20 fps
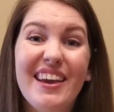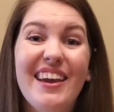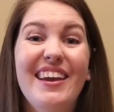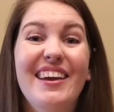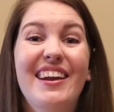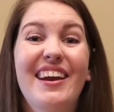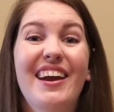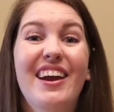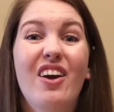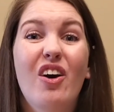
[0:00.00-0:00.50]

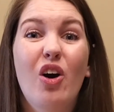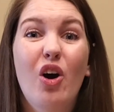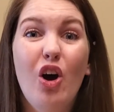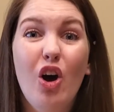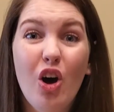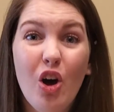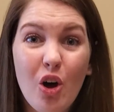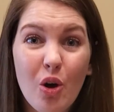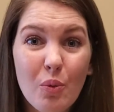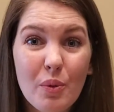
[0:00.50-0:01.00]
And I
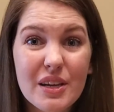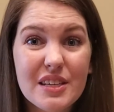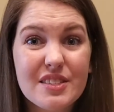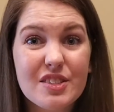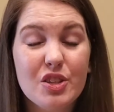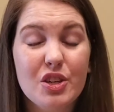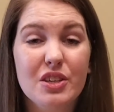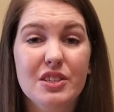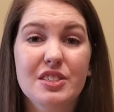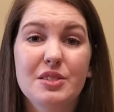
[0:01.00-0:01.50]
always
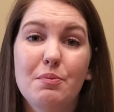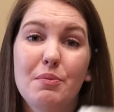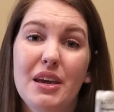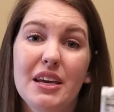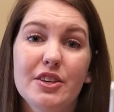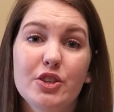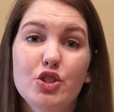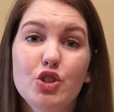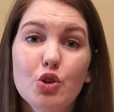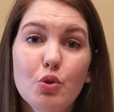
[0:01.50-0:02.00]
look to
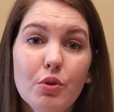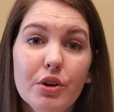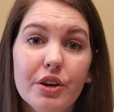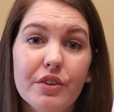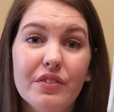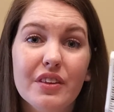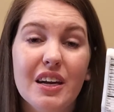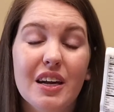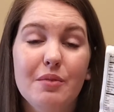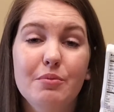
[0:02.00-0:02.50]
make sure
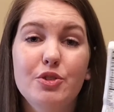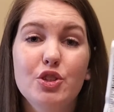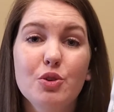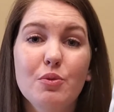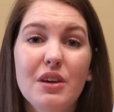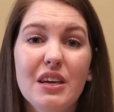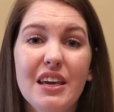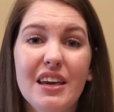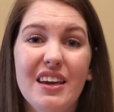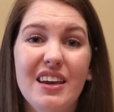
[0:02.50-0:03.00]
that I'm
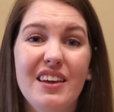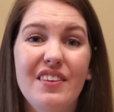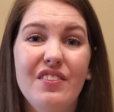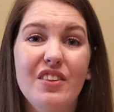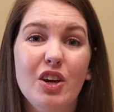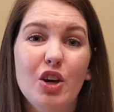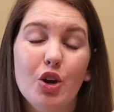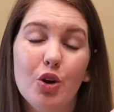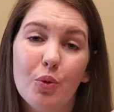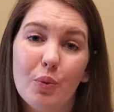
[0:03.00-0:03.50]
doing it in the
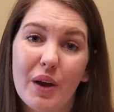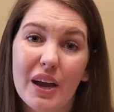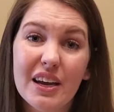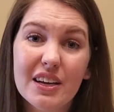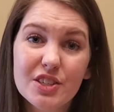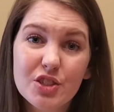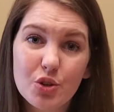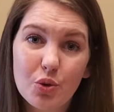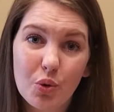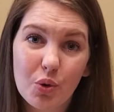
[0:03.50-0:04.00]

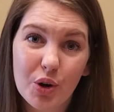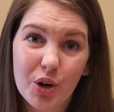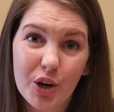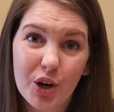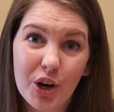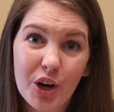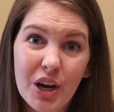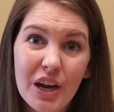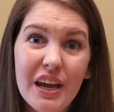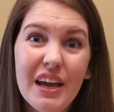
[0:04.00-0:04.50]
correct
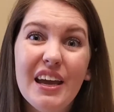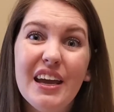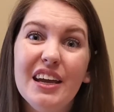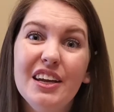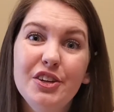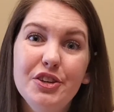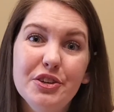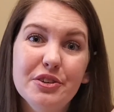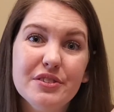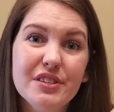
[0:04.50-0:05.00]
order
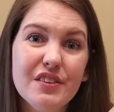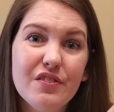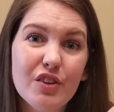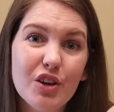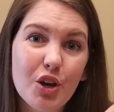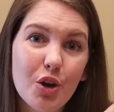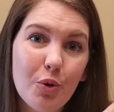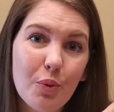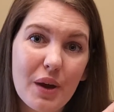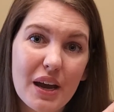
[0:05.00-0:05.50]
and using the
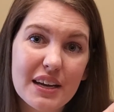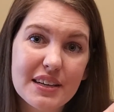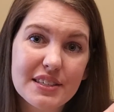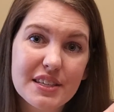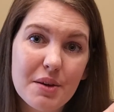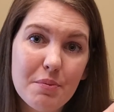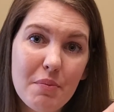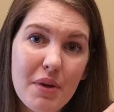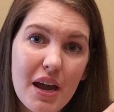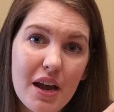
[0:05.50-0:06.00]
correct
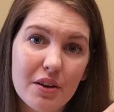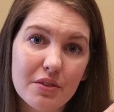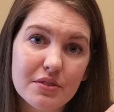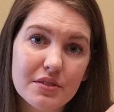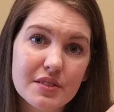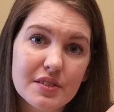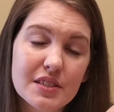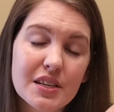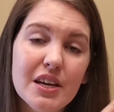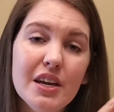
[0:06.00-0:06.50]

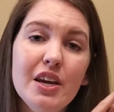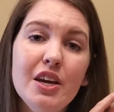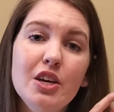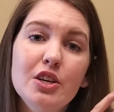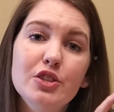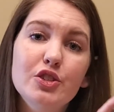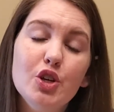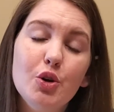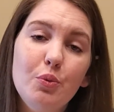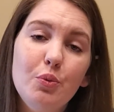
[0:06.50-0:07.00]
amounts.
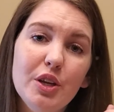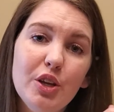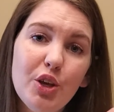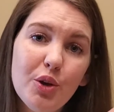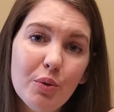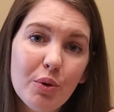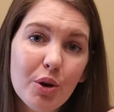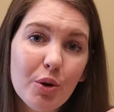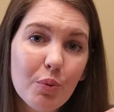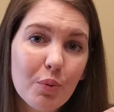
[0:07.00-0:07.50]
So when you
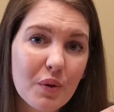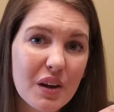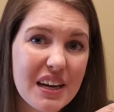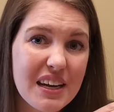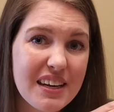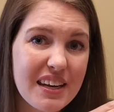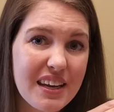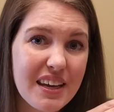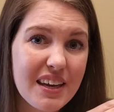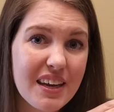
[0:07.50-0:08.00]
are
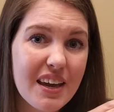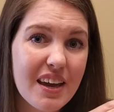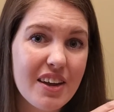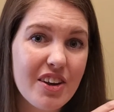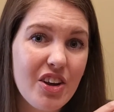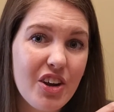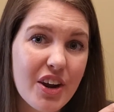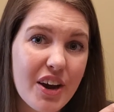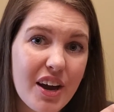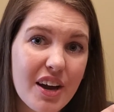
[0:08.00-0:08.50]
reading a
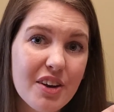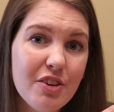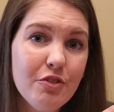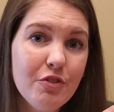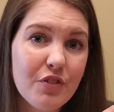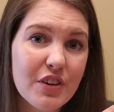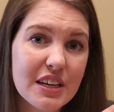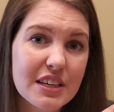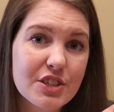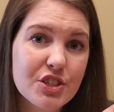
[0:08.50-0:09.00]

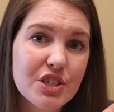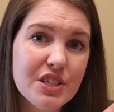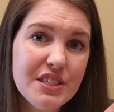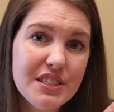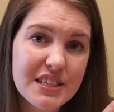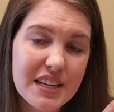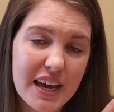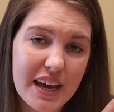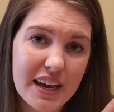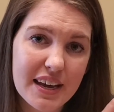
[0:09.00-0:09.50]
nonfiction
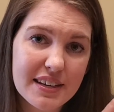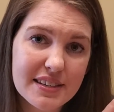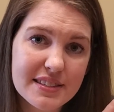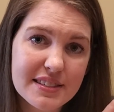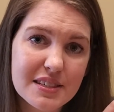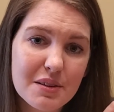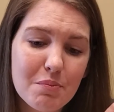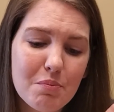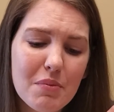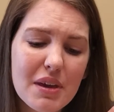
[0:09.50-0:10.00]

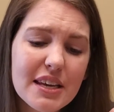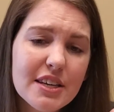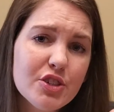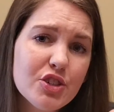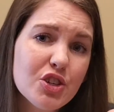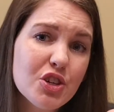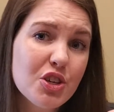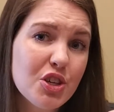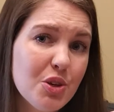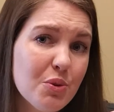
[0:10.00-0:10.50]
text, make
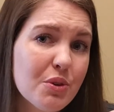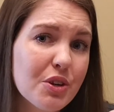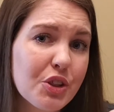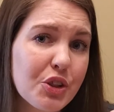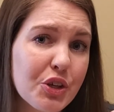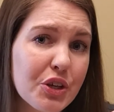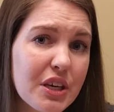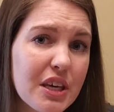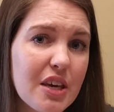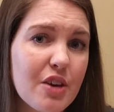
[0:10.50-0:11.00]
sure you are
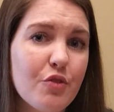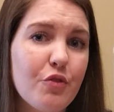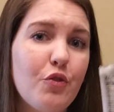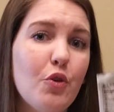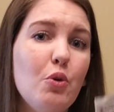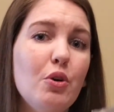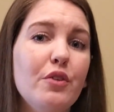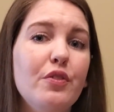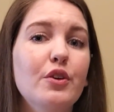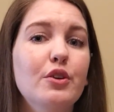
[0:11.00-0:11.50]
looking
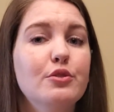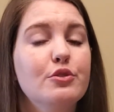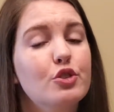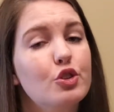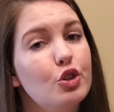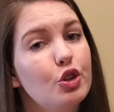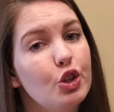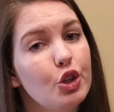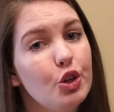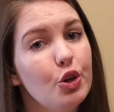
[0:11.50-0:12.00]
for those
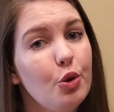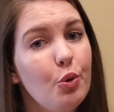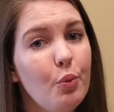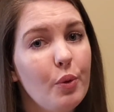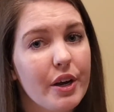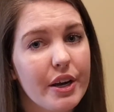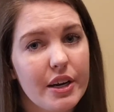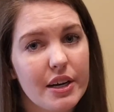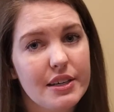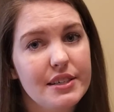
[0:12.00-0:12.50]
clue
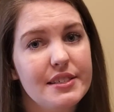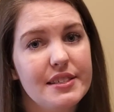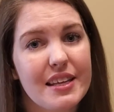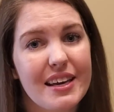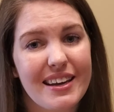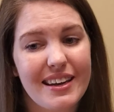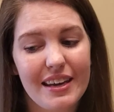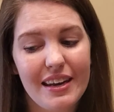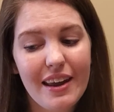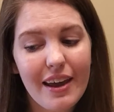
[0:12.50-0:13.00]
words
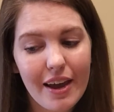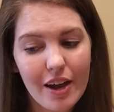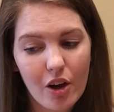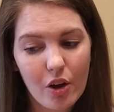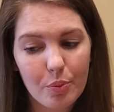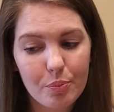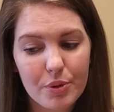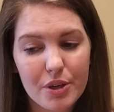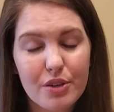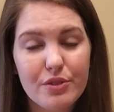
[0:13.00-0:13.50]
that can
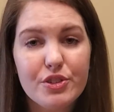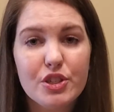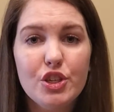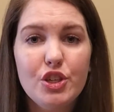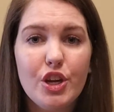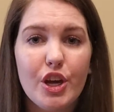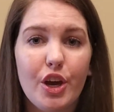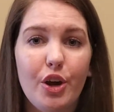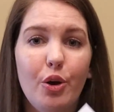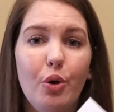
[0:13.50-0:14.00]
help you to
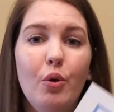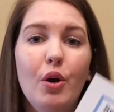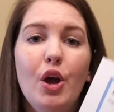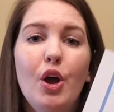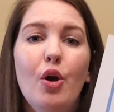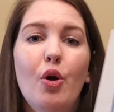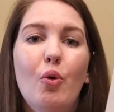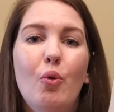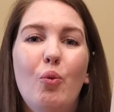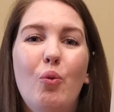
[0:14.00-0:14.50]
know
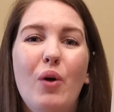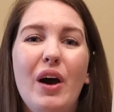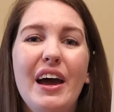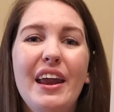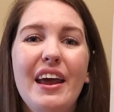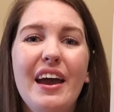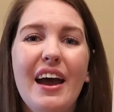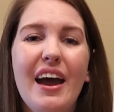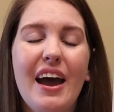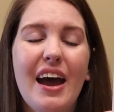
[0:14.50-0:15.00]
what
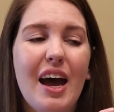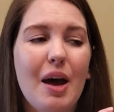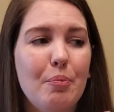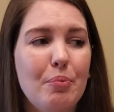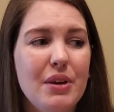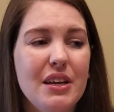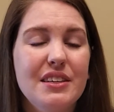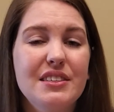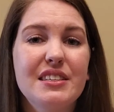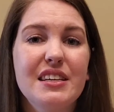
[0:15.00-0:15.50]

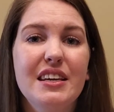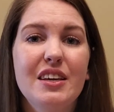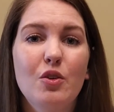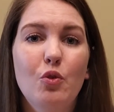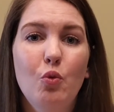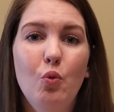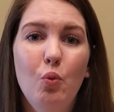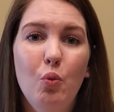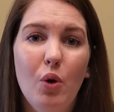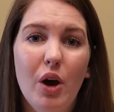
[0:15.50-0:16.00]
happened
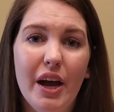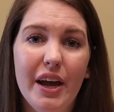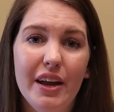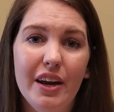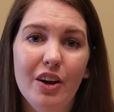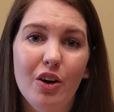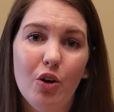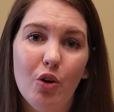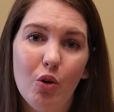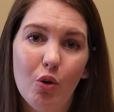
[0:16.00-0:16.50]
in what
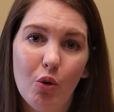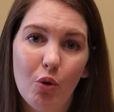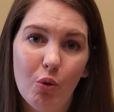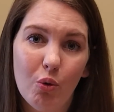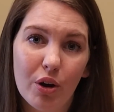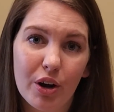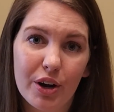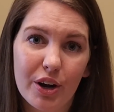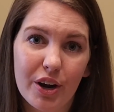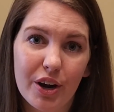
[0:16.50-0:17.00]

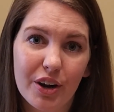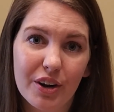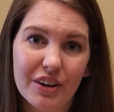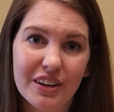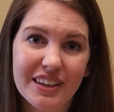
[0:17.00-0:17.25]
order.